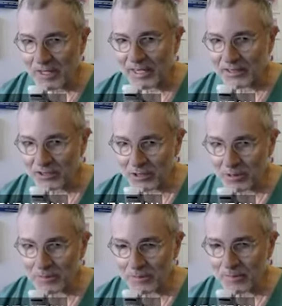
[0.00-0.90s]
And
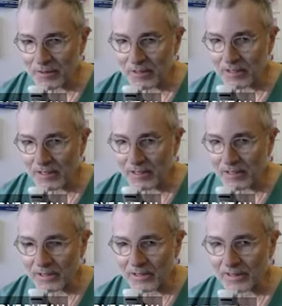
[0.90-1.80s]
so
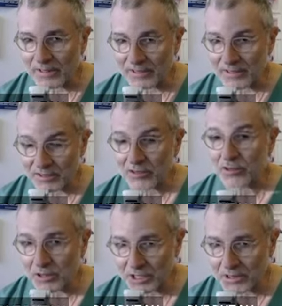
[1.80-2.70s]
in this
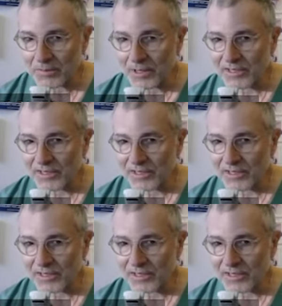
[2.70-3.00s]
study,